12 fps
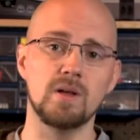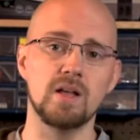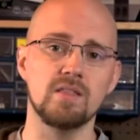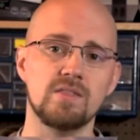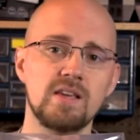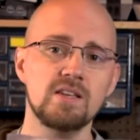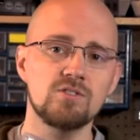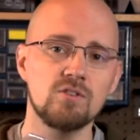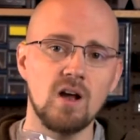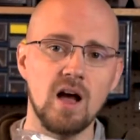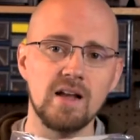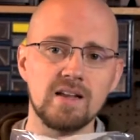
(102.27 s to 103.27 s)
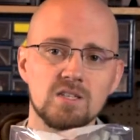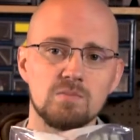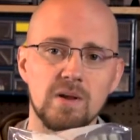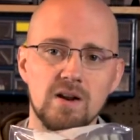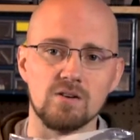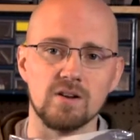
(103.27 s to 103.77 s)
These are IGUS
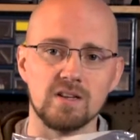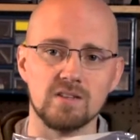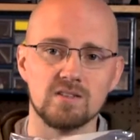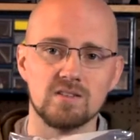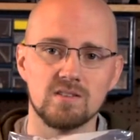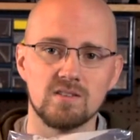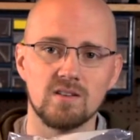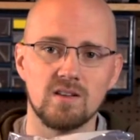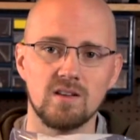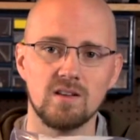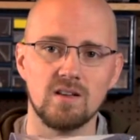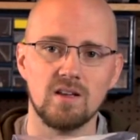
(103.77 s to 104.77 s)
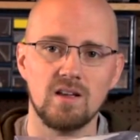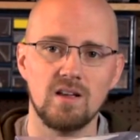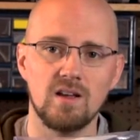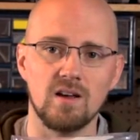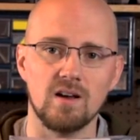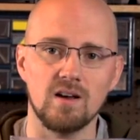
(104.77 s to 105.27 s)
bearings.
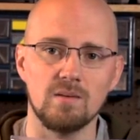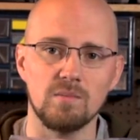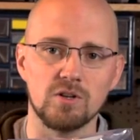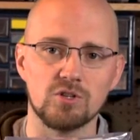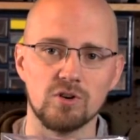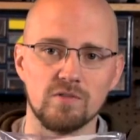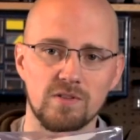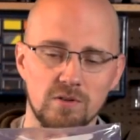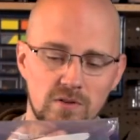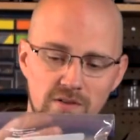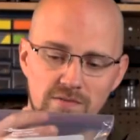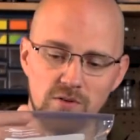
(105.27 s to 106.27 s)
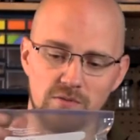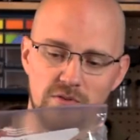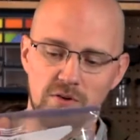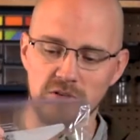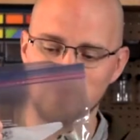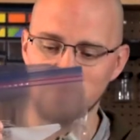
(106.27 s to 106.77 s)
I'm not sure if it'll
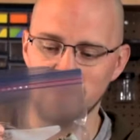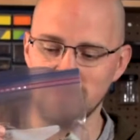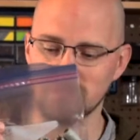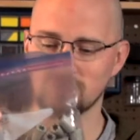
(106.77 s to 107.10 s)
focus on these